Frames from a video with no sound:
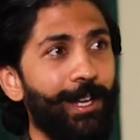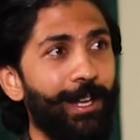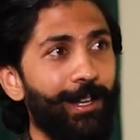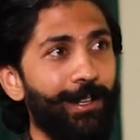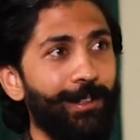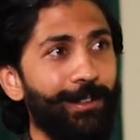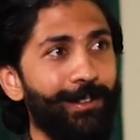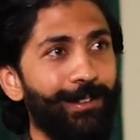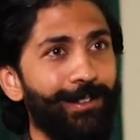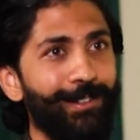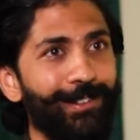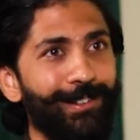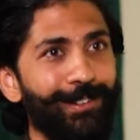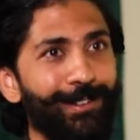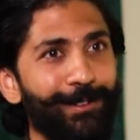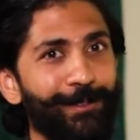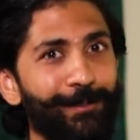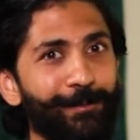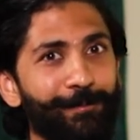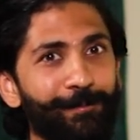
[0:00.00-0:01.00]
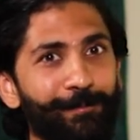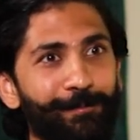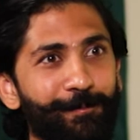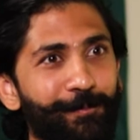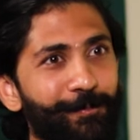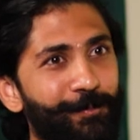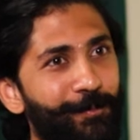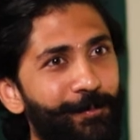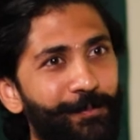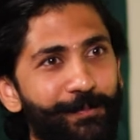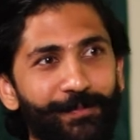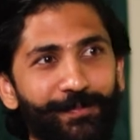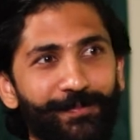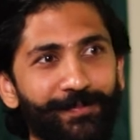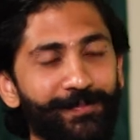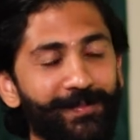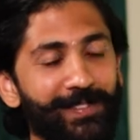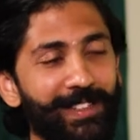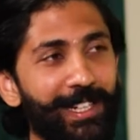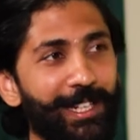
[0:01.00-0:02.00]
And
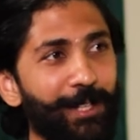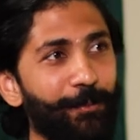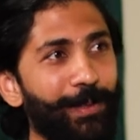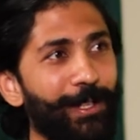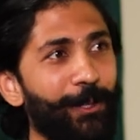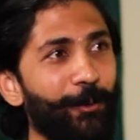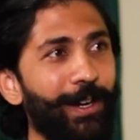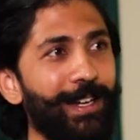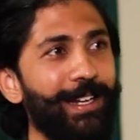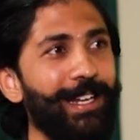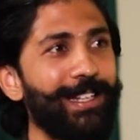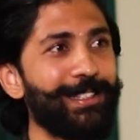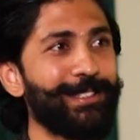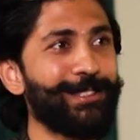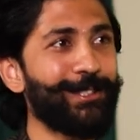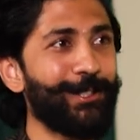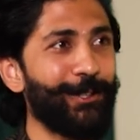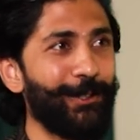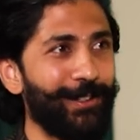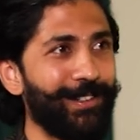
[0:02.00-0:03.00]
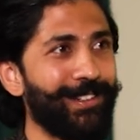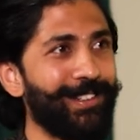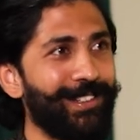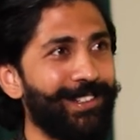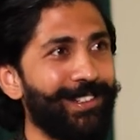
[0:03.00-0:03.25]
they can be quite headstrong.